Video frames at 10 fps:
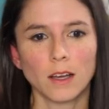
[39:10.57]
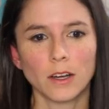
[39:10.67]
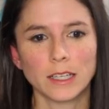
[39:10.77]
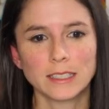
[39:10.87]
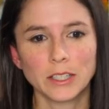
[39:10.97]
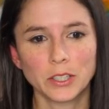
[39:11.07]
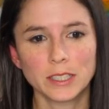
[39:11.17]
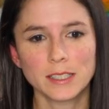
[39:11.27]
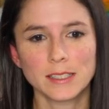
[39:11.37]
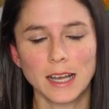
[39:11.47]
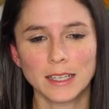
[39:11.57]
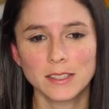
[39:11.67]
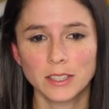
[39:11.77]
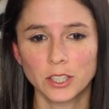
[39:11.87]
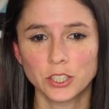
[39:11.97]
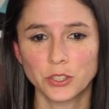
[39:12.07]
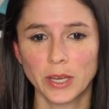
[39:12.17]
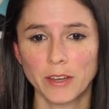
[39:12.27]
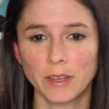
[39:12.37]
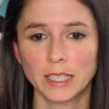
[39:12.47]
All right, Terry says, Hi Sarah, do you
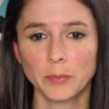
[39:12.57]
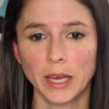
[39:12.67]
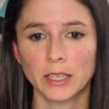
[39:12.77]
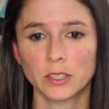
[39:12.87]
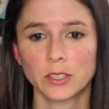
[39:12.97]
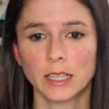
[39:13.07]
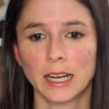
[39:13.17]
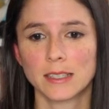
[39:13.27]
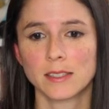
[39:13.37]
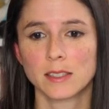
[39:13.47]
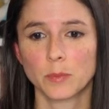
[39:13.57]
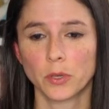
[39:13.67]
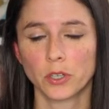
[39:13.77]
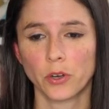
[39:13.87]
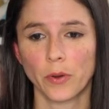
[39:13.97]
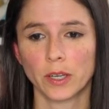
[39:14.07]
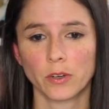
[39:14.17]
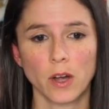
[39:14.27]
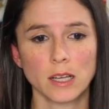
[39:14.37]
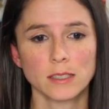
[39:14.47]
have any pattern that has a zipper going
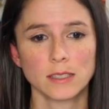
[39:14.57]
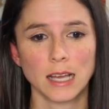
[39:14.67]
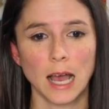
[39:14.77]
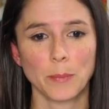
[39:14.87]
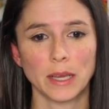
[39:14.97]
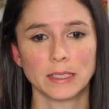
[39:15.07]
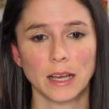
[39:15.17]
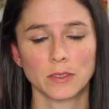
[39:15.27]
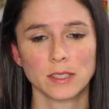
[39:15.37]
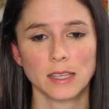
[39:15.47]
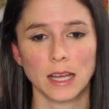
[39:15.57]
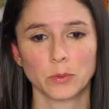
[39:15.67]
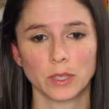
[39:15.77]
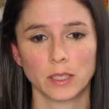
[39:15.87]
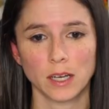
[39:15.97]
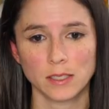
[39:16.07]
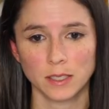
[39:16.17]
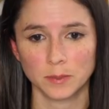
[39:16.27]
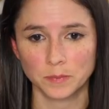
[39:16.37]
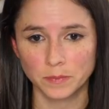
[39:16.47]
across the top and down the side with a
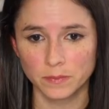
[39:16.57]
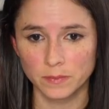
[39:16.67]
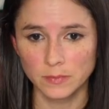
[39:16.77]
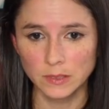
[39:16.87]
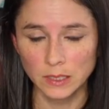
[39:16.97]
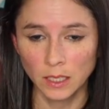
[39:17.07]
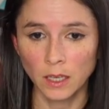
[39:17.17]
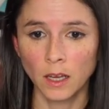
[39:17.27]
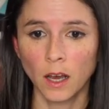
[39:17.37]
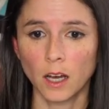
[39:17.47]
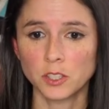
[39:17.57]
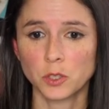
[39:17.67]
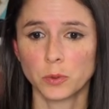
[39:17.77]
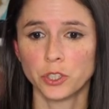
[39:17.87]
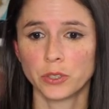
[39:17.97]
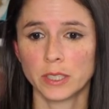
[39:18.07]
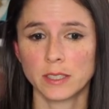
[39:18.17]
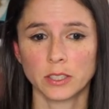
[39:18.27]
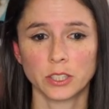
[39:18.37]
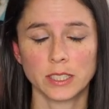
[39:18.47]
gusset? Also, would you
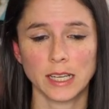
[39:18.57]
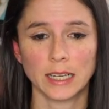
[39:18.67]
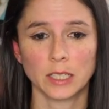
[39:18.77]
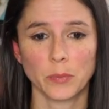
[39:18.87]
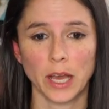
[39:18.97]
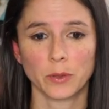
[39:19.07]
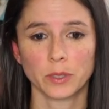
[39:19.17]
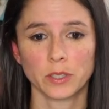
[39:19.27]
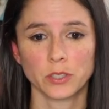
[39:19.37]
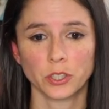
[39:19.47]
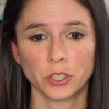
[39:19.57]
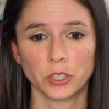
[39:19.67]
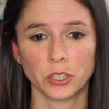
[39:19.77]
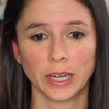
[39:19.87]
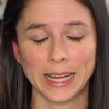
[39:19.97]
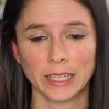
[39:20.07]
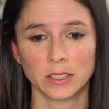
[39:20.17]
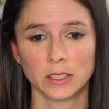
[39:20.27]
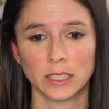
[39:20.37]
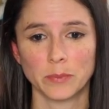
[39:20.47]
consider designing a bag with a circular
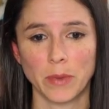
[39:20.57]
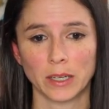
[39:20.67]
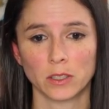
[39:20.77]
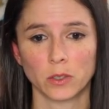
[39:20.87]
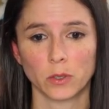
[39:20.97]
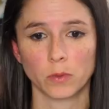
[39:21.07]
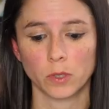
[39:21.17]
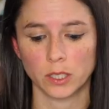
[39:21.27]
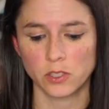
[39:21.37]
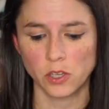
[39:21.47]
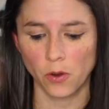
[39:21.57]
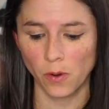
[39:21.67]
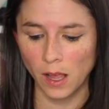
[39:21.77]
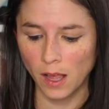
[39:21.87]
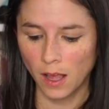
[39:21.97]
handle in metal or wood? So